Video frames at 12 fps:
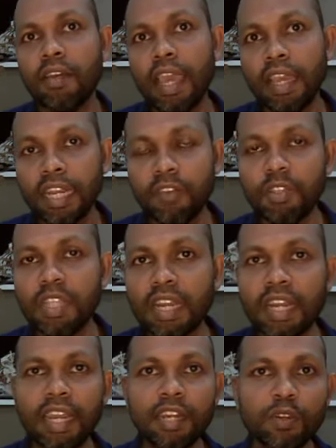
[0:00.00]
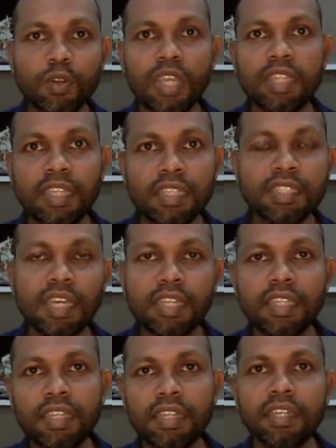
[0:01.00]
agree with the client, okay, these
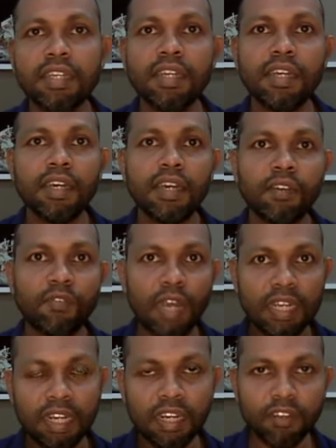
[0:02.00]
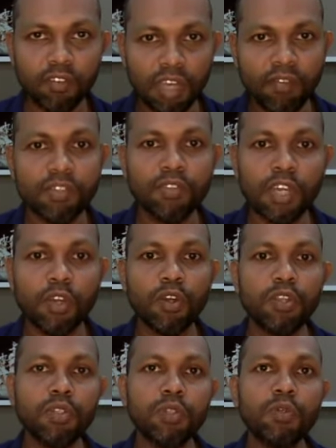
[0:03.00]
are the final requirements we are
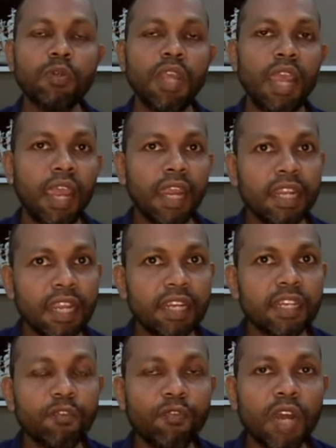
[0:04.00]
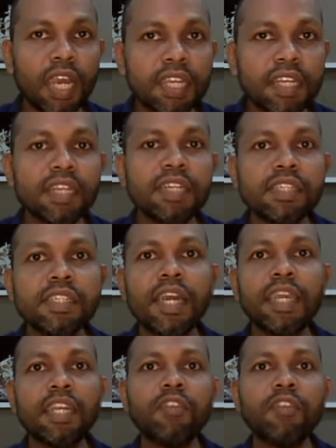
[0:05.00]
going through, and get the final design